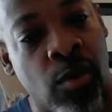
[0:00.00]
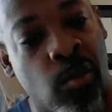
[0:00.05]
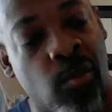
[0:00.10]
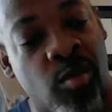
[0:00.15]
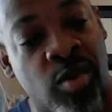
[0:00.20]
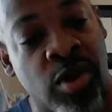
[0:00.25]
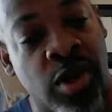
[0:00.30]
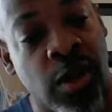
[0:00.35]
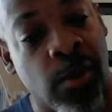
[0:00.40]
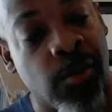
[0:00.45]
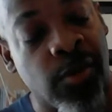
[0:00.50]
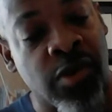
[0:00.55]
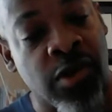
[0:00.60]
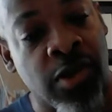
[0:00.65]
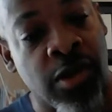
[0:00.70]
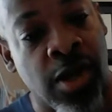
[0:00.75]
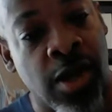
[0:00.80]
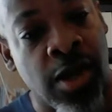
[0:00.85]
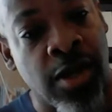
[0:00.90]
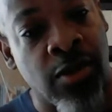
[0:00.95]
but there was
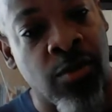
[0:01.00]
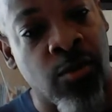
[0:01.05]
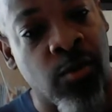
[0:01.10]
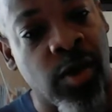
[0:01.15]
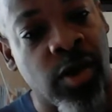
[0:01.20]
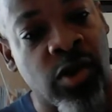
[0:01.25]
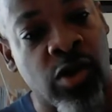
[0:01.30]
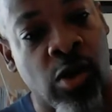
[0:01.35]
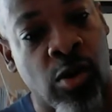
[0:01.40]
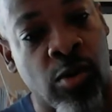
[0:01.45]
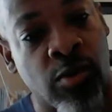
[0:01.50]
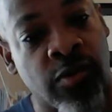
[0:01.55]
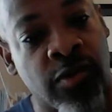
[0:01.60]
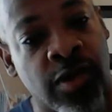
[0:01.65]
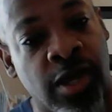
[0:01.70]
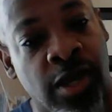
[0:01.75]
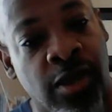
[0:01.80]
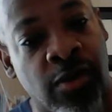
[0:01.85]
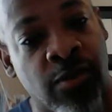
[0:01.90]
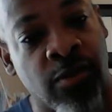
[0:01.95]
none in which
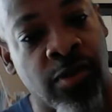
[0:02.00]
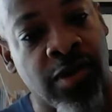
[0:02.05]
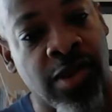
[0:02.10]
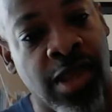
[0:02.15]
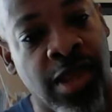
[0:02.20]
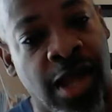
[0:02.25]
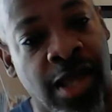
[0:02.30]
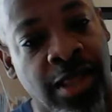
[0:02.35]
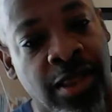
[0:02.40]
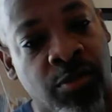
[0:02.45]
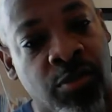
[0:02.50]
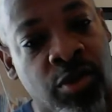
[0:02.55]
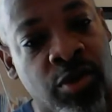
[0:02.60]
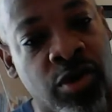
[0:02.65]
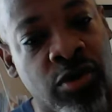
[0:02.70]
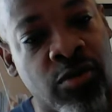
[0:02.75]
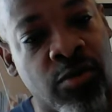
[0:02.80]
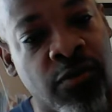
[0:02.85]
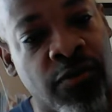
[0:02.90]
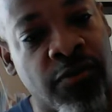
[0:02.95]
Goldstein was not the
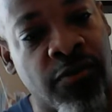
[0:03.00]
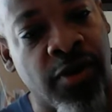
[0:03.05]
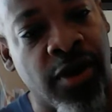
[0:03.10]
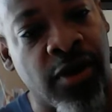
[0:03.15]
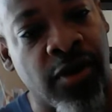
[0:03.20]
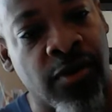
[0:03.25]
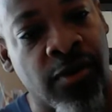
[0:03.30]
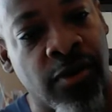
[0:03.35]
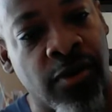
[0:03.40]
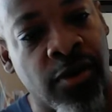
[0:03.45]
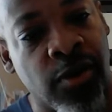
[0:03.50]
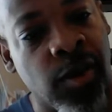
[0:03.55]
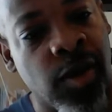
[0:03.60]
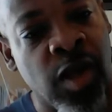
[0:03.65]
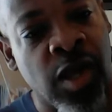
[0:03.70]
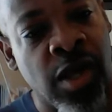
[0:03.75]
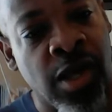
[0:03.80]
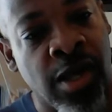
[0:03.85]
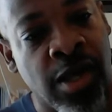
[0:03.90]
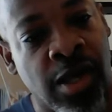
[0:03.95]
principal figure.
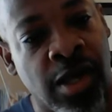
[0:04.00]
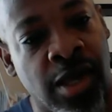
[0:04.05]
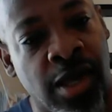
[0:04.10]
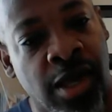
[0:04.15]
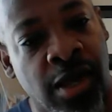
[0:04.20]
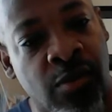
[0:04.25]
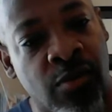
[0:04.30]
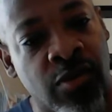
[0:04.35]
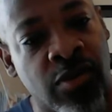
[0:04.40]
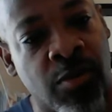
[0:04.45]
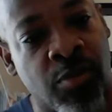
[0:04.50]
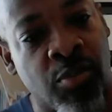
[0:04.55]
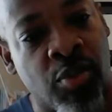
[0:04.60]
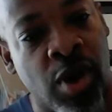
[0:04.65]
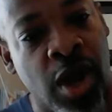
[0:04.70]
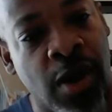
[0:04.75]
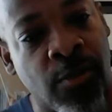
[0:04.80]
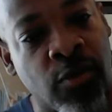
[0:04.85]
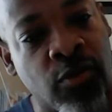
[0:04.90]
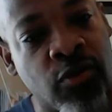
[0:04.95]
He was the
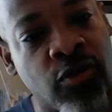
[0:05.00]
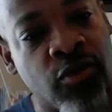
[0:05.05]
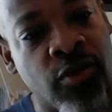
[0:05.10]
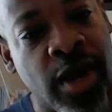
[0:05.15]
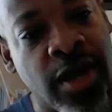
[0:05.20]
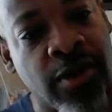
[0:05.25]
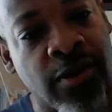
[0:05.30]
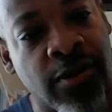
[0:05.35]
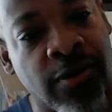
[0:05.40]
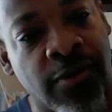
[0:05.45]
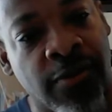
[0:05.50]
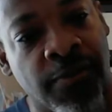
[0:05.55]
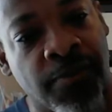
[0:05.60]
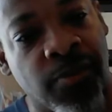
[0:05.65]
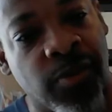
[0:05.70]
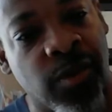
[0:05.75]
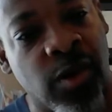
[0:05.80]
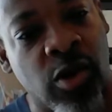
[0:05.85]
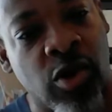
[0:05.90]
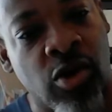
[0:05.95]
primal traitor,
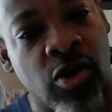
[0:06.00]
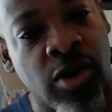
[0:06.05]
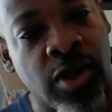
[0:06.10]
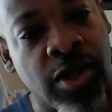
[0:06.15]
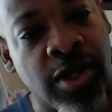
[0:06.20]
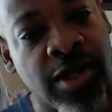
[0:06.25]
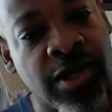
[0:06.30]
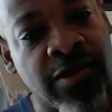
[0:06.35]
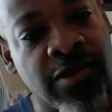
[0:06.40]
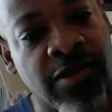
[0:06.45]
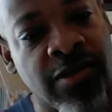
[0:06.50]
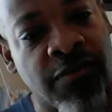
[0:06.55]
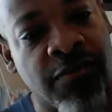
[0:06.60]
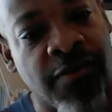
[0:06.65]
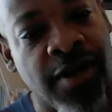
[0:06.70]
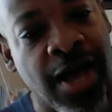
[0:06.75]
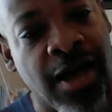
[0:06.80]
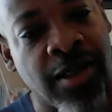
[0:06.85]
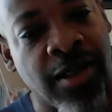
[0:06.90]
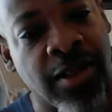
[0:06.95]
the earliest
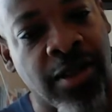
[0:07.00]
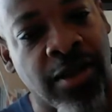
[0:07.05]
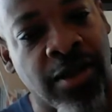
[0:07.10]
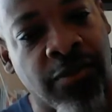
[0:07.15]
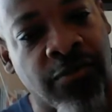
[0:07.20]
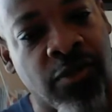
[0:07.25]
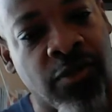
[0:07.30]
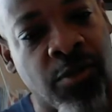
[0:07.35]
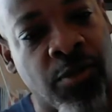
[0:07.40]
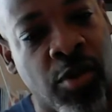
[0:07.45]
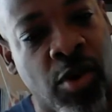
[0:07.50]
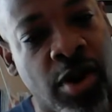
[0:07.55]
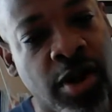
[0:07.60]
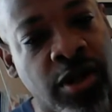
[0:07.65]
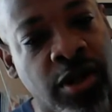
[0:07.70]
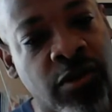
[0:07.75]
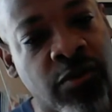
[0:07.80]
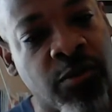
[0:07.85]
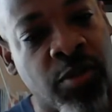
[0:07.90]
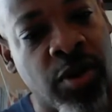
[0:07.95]
defiler of the
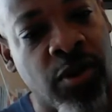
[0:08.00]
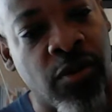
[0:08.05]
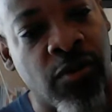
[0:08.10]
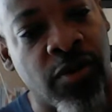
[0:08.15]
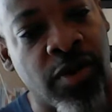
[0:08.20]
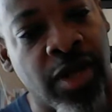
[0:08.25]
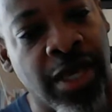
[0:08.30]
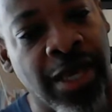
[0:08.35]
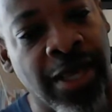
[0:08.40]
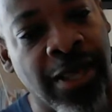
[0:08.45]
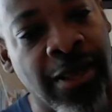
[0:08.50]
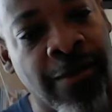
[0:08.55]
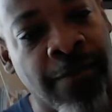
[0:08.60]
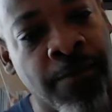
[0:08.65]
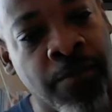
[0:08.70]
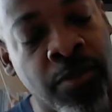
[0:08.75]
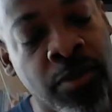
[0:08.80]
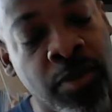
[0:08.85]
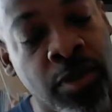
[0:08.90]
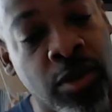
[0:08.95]
party's purity.
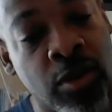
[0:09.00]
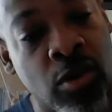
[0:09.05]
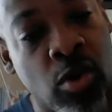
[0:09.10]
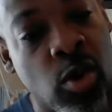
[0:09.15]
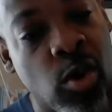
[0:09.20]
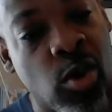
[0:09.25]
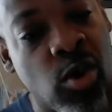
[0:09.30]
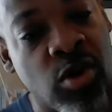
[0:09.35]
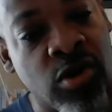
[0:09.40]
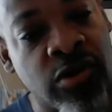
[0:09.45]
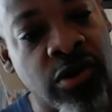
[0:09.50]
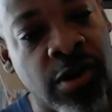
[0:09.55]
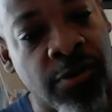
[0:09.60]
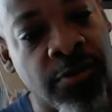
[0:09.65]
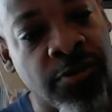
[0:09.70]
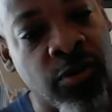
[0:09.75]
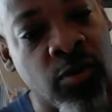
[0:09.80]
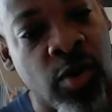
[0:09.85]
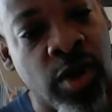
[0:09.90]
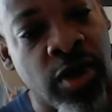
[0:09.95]
All
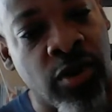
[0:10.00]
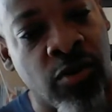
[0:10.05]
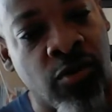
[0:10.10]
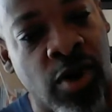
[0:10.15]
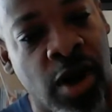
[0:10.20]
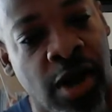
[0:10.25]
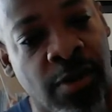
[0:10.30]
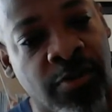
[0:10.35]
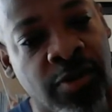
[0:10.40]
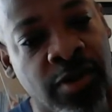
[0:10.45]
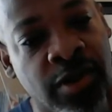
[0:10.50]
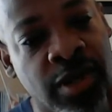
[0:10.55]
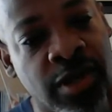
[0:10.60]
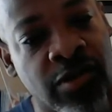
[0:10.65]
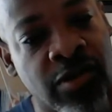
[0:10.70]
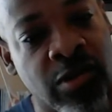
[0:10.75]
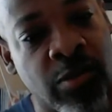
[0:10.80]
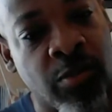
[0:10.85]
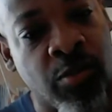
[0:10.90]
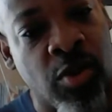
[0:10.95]
subsequent crimes
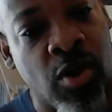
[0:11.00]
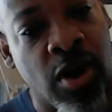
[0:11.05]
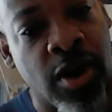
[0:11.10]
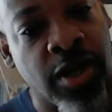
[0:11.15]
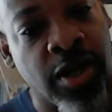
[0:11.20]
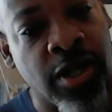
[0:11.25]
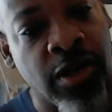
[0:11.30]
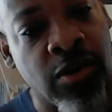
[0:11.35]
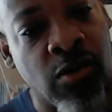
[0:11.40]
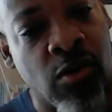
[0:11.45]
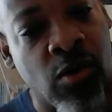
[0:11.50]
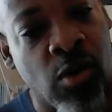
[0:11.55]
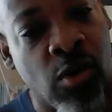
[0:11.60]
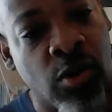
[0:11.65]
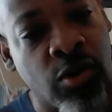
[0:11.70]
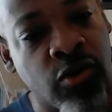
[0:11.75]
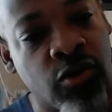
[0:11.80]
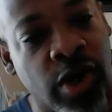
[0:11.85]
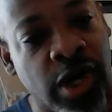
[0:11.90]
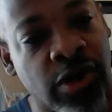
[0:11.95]
against the party,
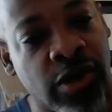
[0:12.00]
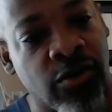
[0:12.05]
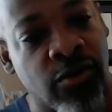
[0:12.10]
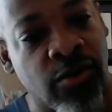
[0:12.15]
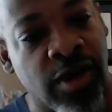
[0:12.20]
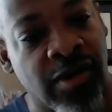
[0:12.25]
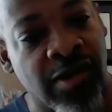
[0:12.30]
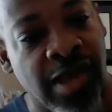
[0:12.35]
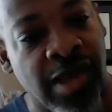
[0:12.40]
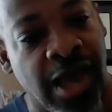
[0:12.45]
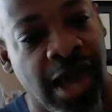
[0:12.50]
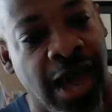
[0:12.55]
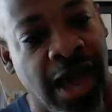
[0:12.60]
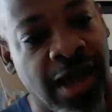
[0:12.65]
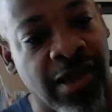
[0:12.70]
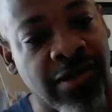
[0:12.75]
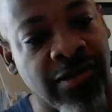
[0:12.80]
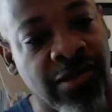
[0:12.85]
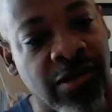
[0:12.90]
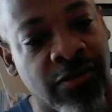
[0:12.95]
all treacheries,
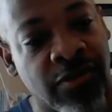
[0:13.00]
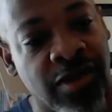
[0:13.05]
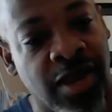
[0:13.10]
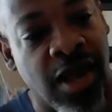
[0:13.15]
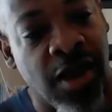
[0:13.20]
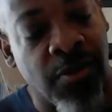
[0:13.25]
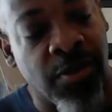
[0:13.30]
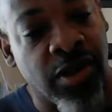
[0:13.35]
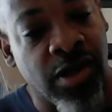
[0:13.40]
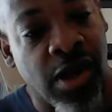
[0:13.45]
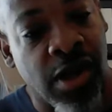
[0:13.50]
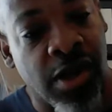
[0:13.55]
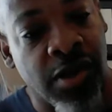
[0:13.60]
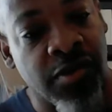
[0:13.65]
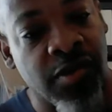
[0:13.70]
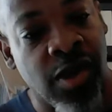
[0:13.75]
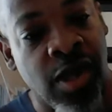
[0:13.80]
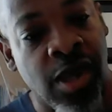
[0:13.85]
acts of sabotage,